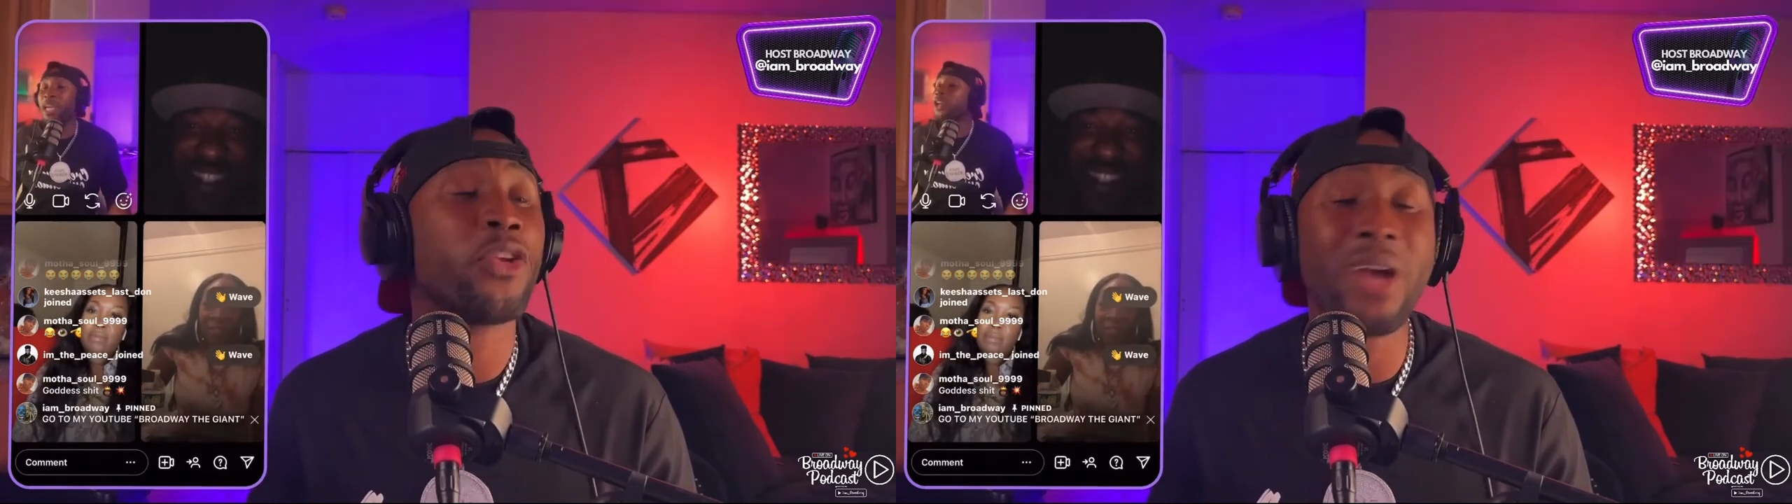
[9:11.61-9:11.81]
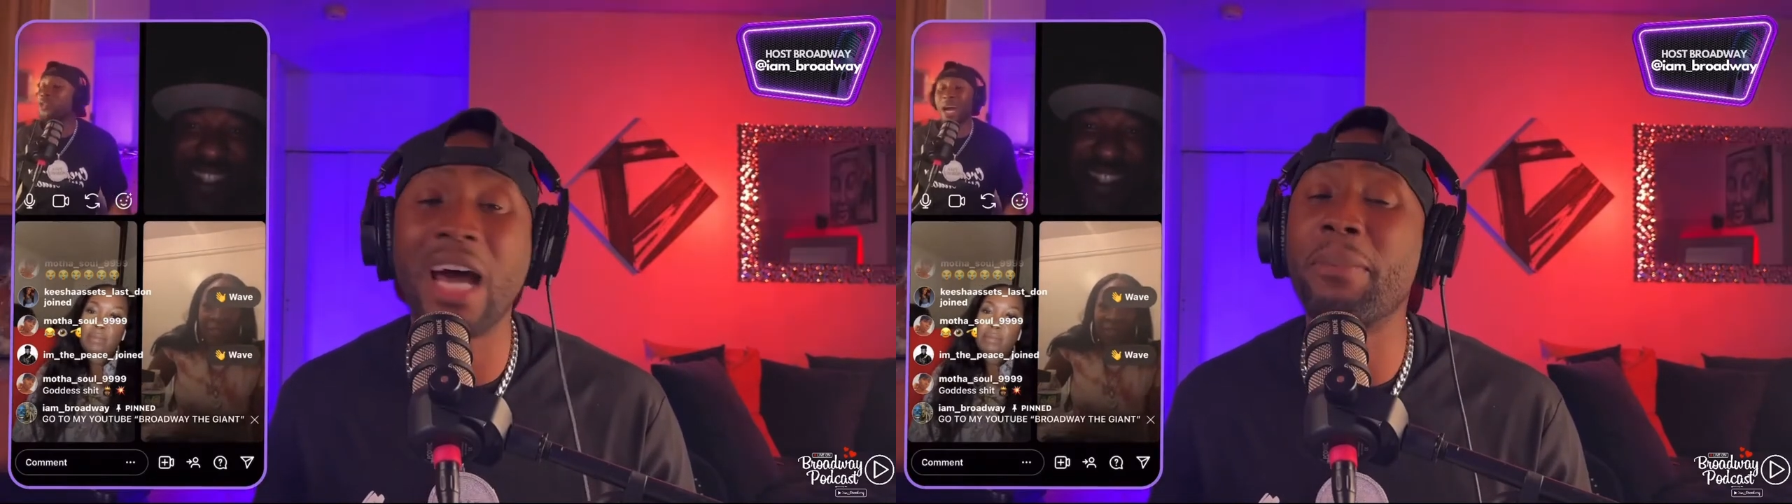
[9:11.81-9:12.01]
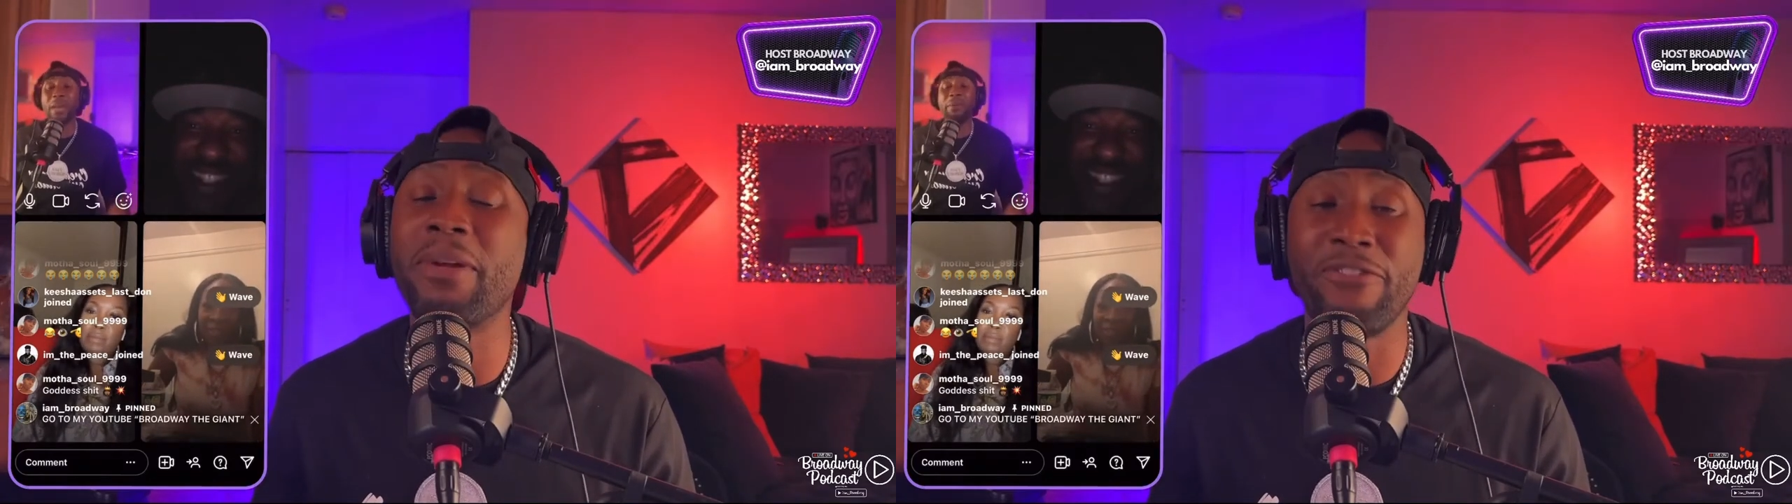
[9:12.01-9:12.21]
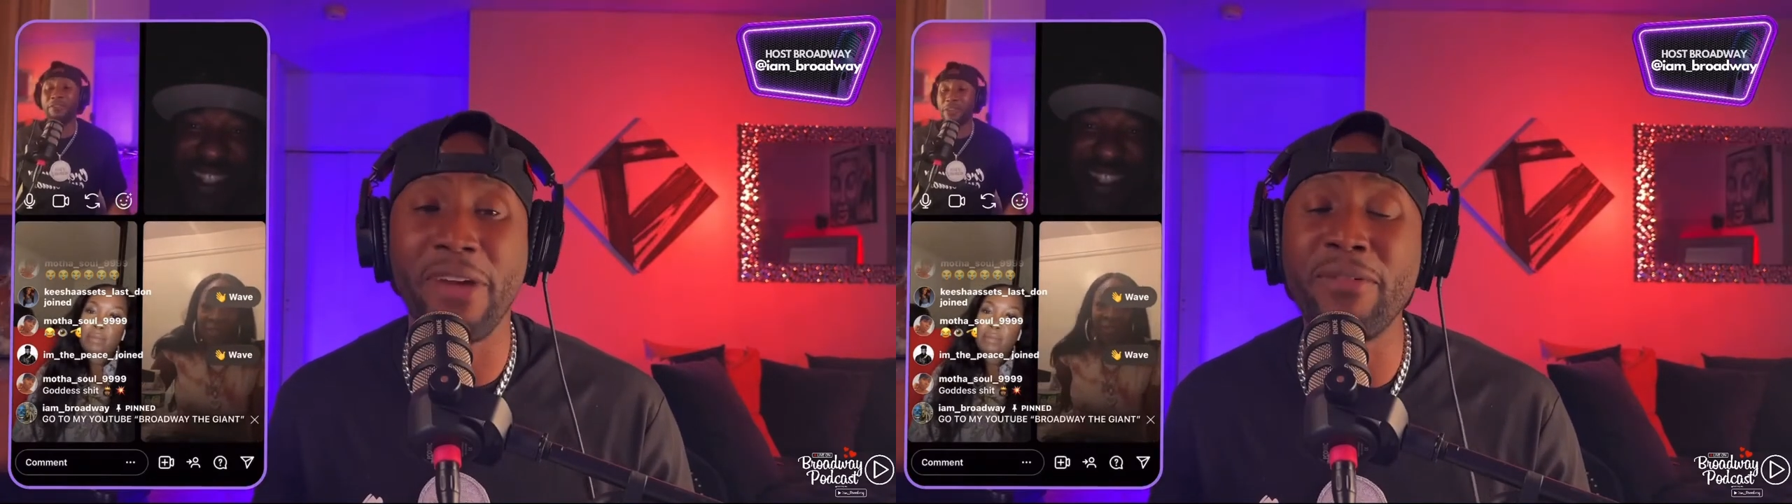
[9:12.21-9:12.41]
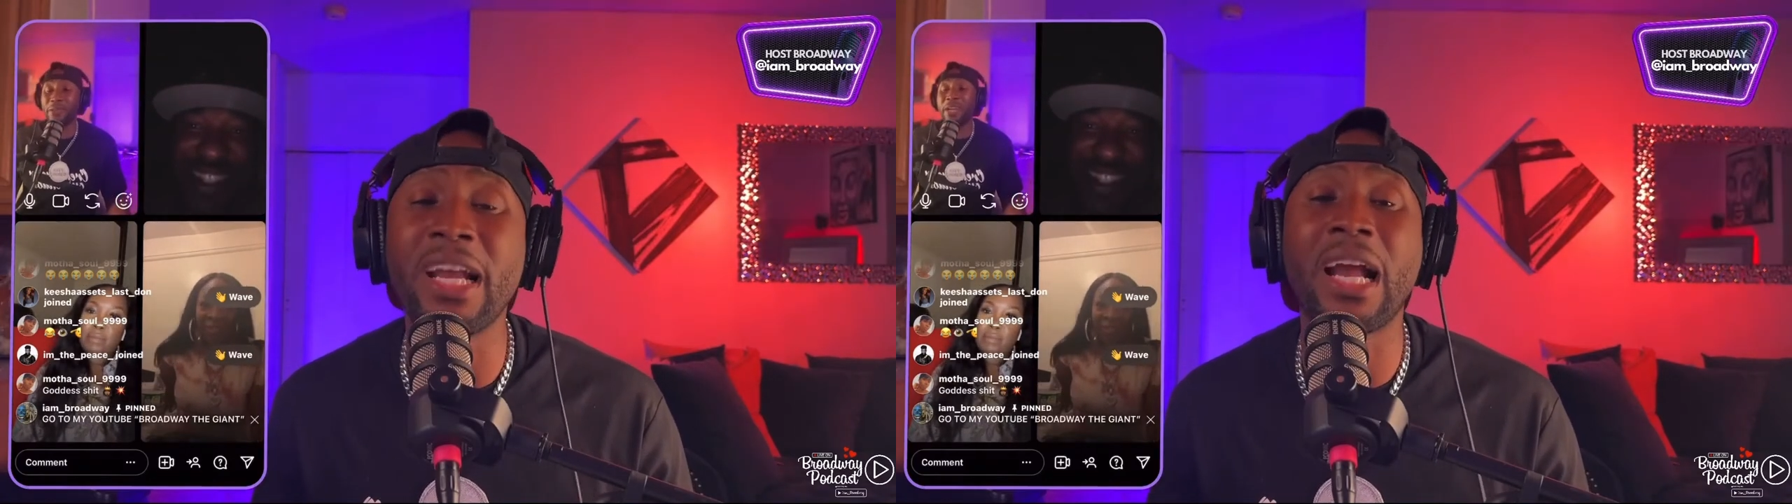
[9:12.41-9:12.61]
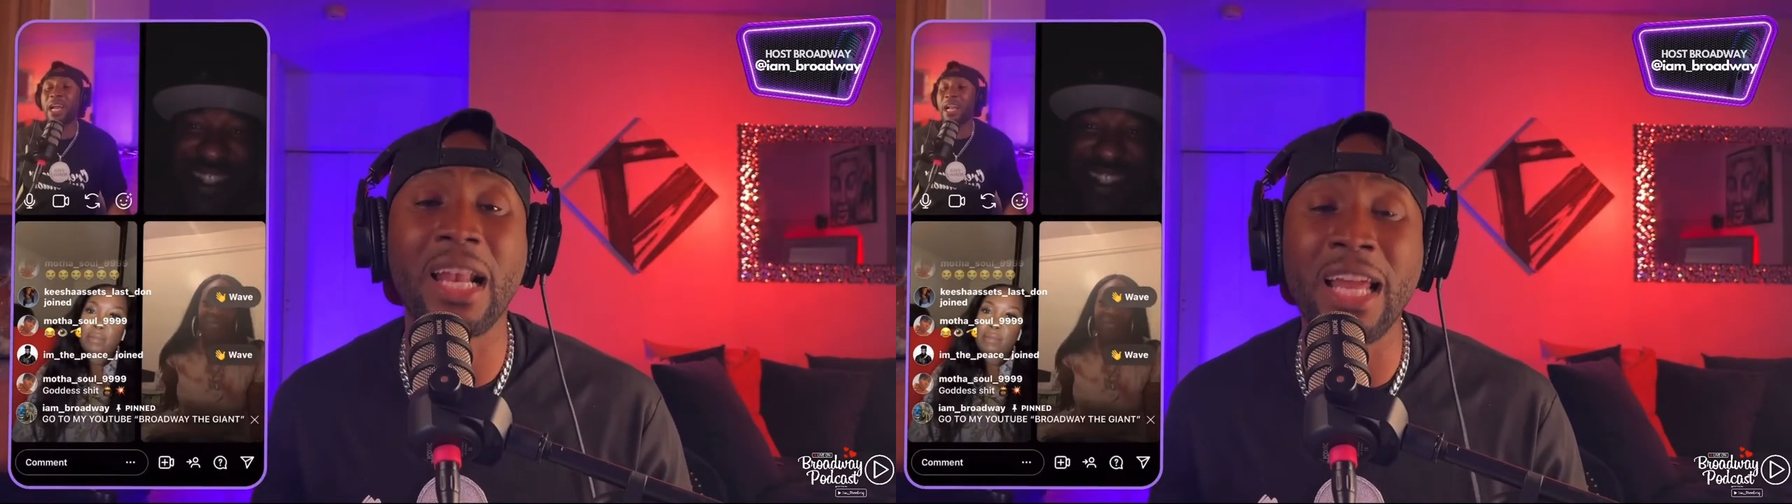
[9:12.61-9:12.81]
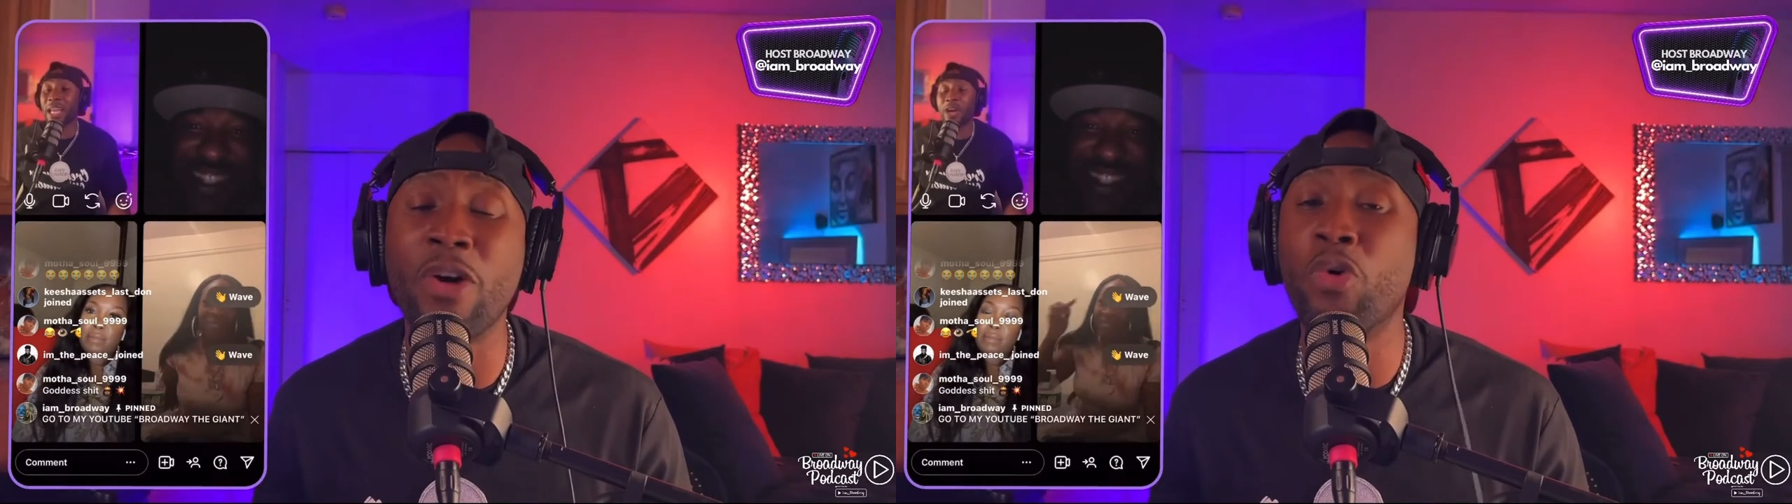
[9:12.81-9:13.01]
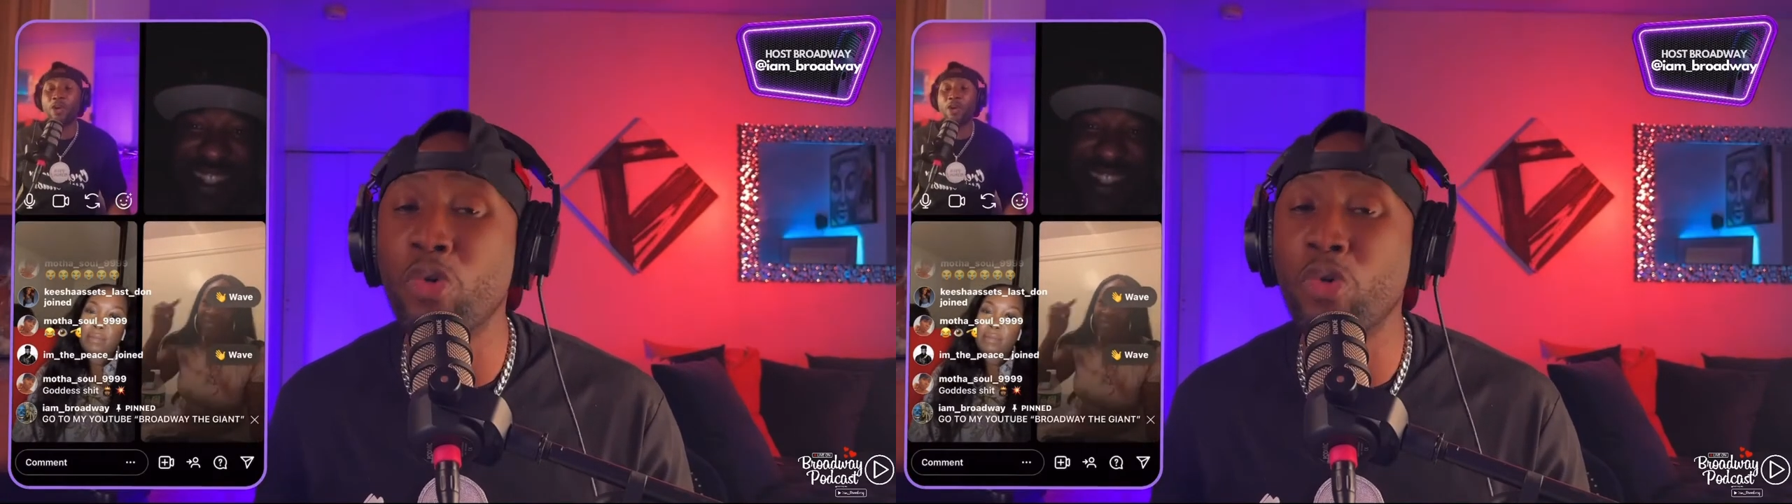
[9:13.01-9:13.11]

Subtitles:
you got to be very clear on